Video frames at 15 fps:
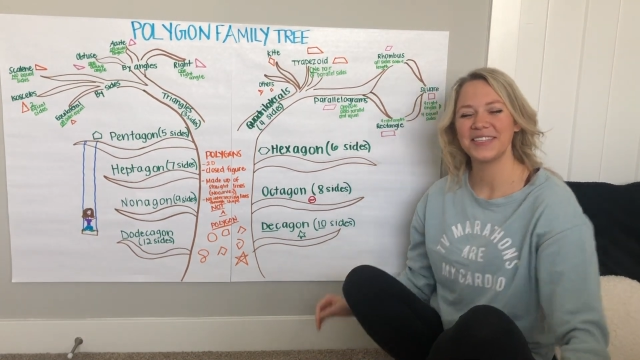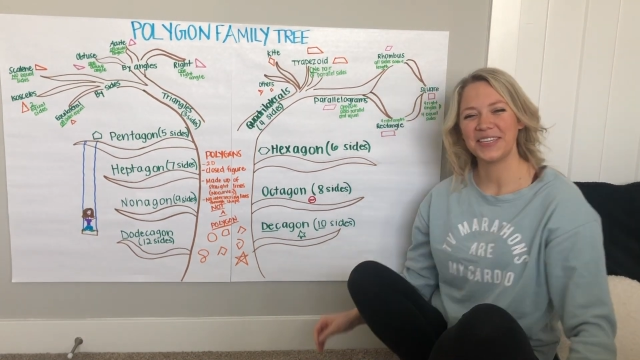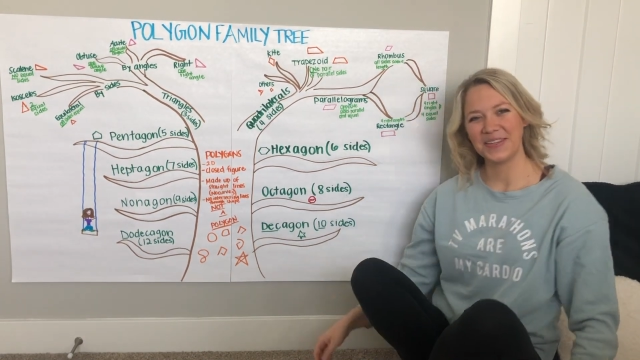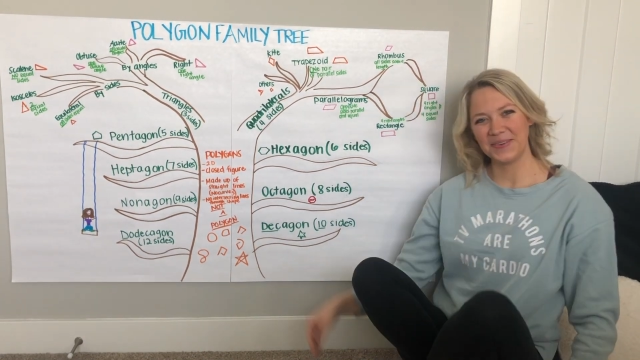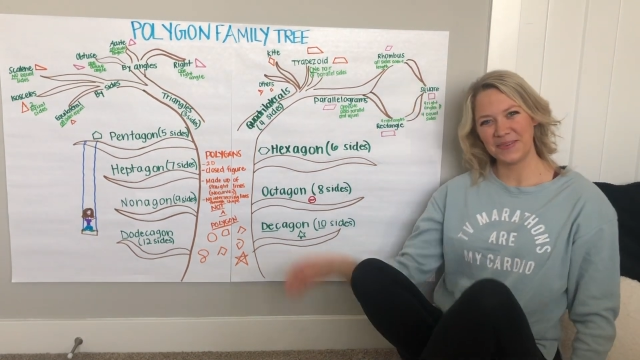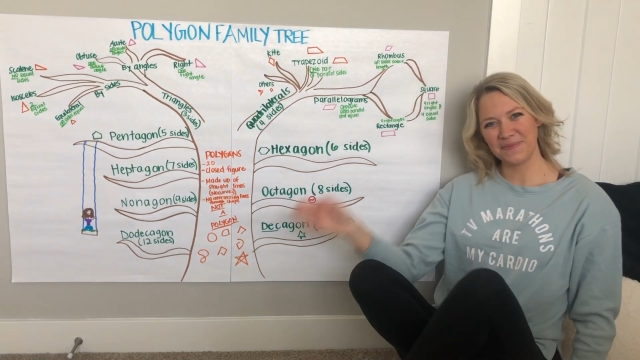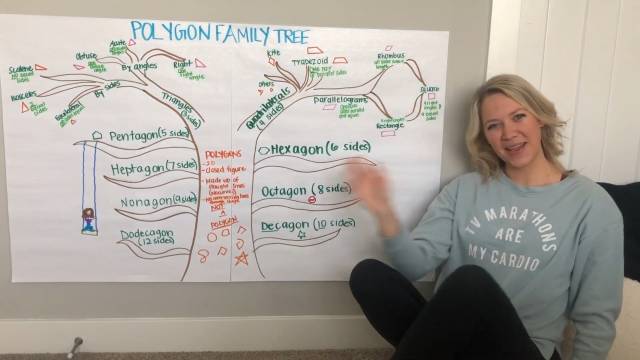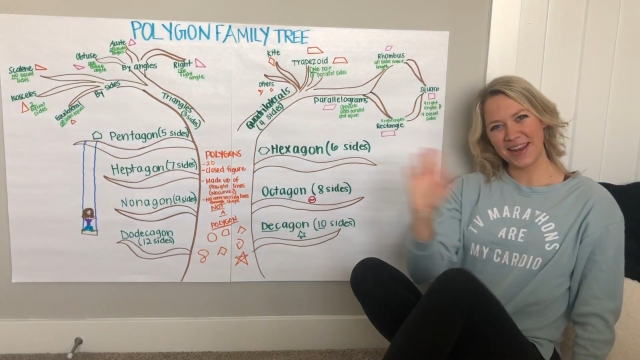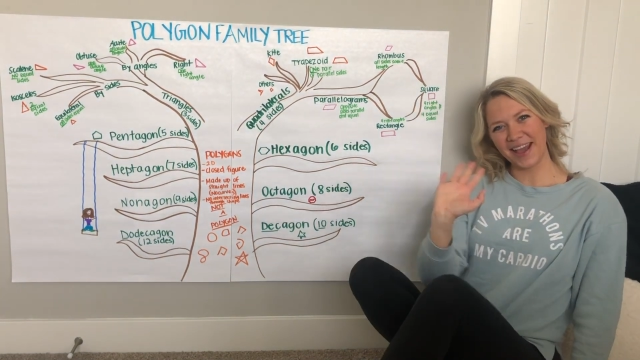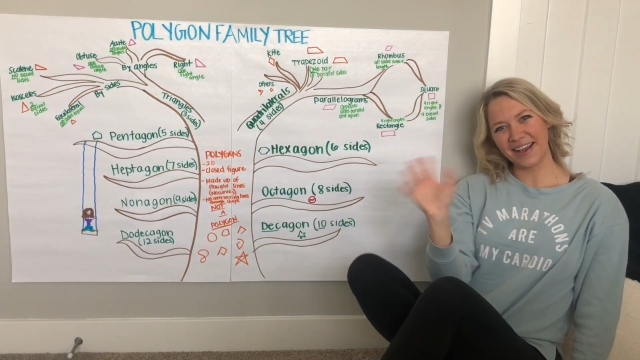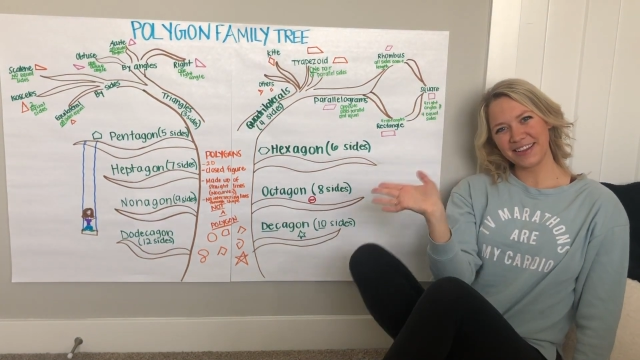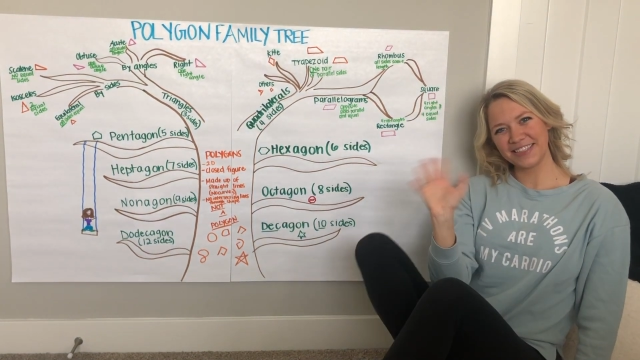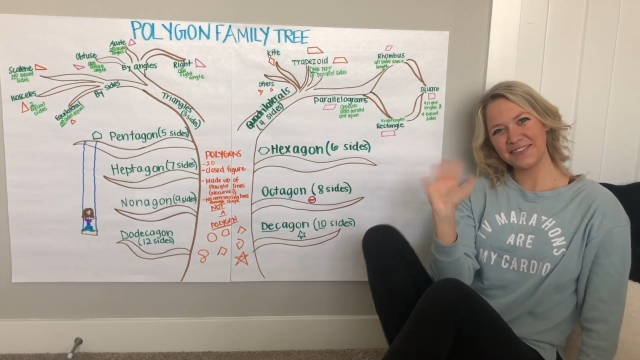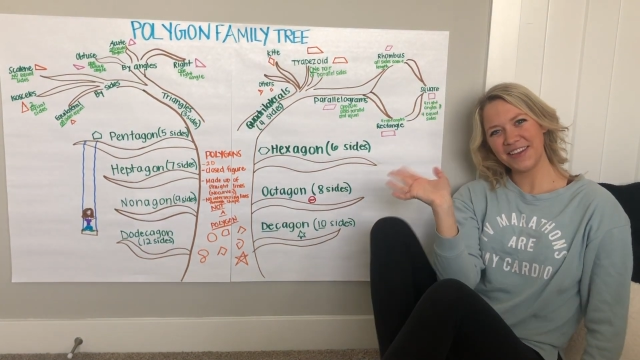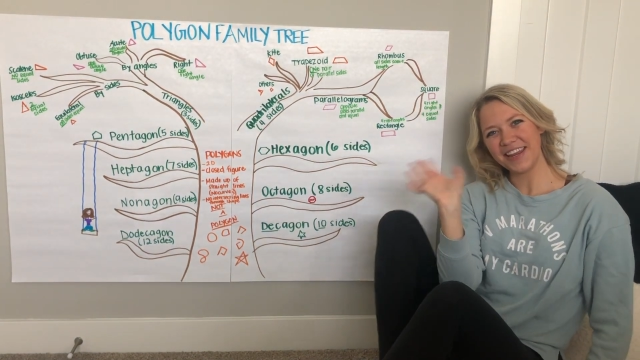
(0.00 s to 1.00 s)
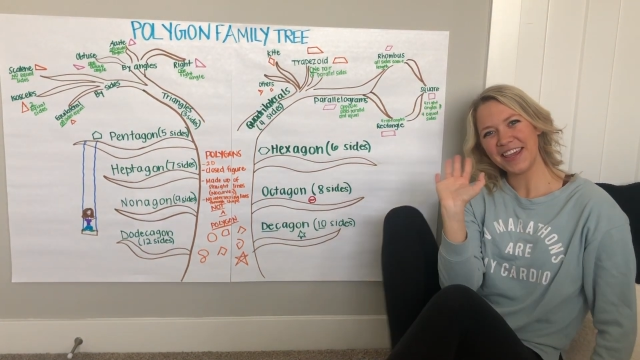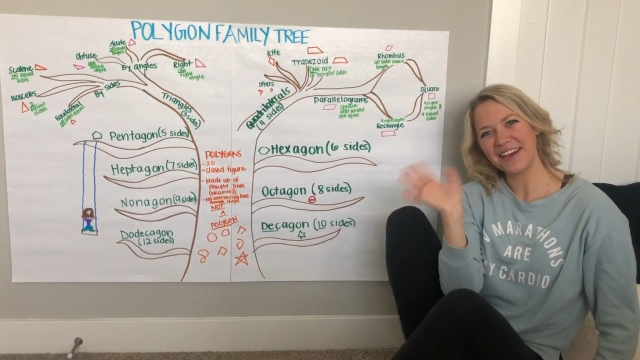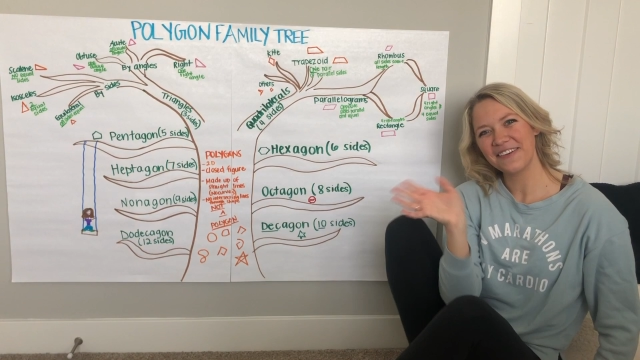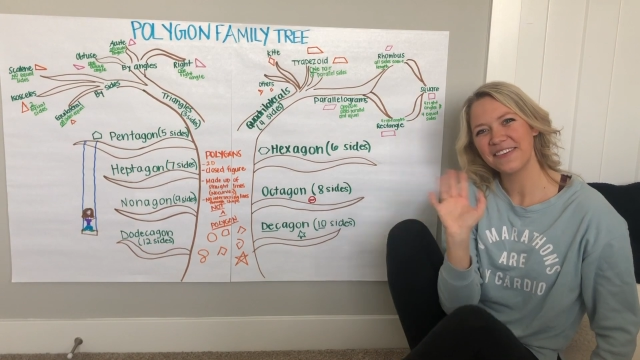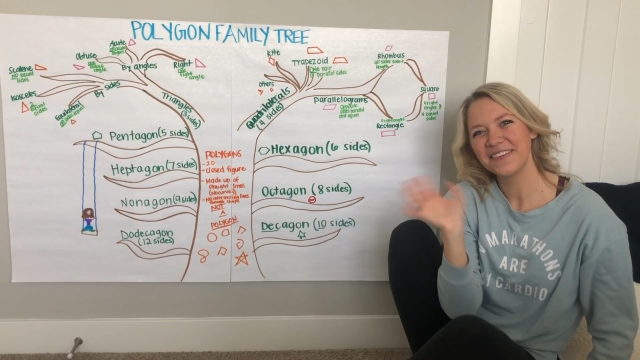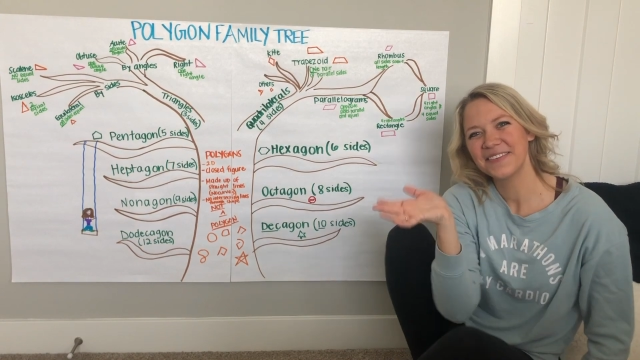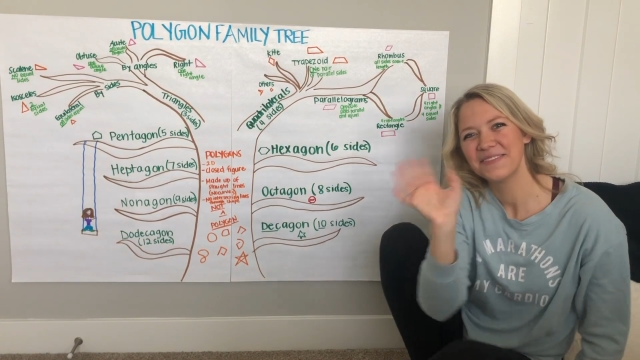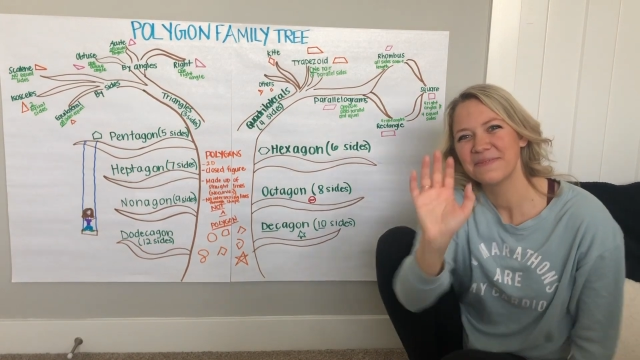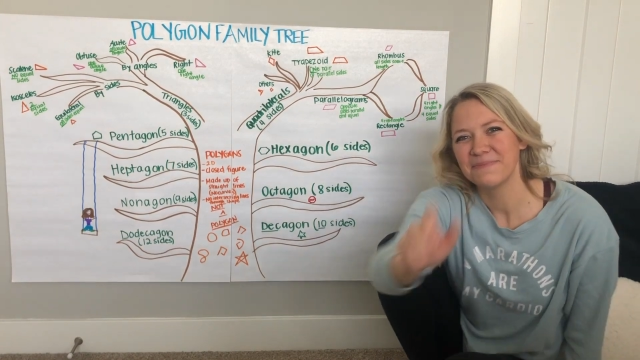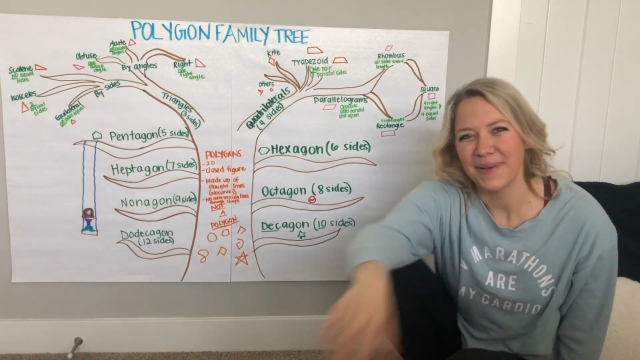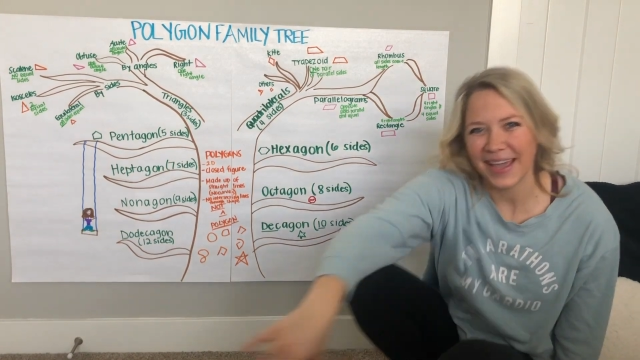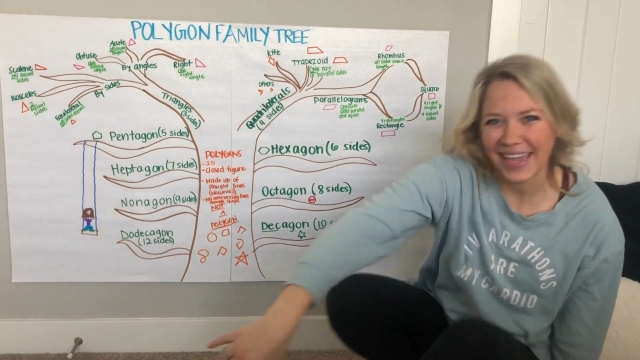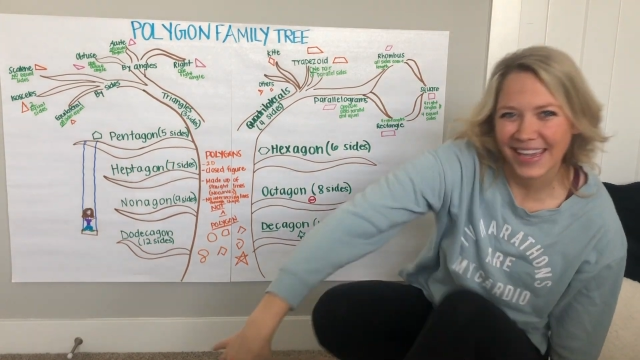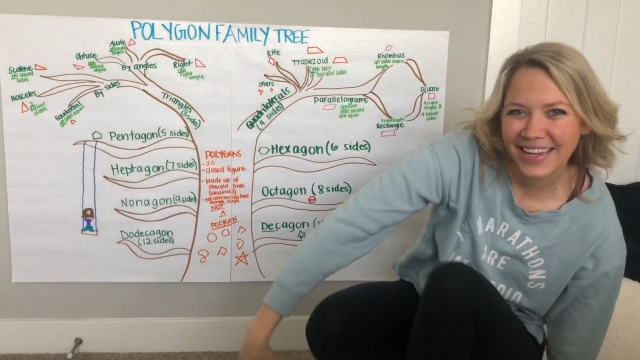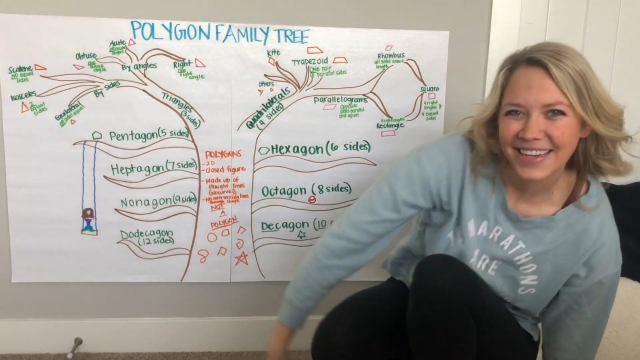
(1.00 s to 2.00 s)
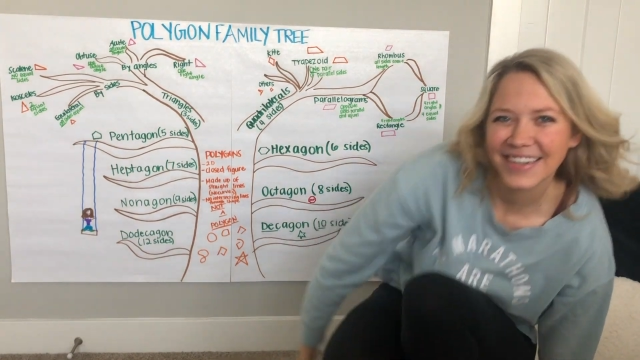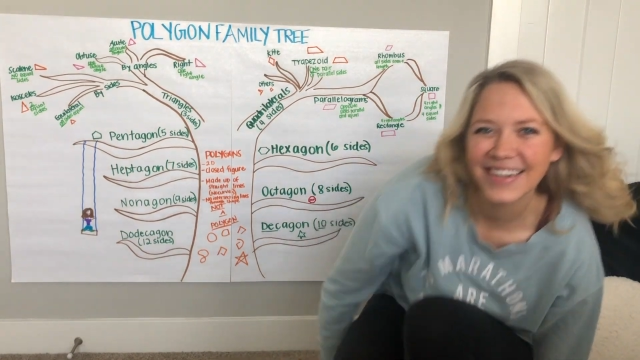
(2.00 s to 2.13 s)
you in my next video. Bye.